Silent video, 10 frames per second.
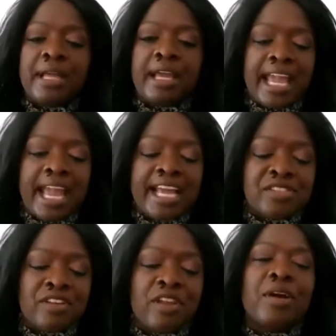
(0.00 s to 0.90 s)
playing
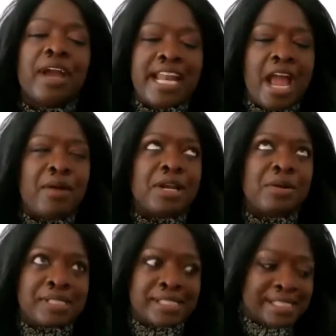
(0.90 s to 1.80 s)
cash flow. Okay, now I
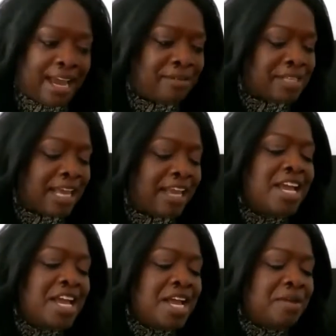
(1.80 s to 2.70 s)
know what to say. It was like
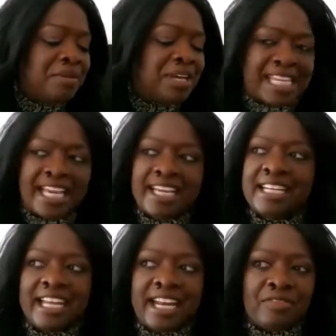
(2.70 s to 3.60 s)
because I
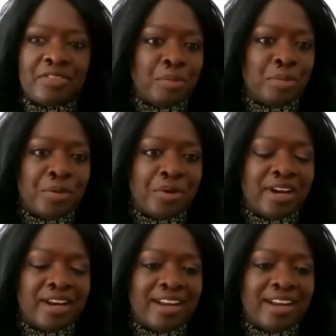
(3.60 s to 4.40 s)
couldn't get off their board.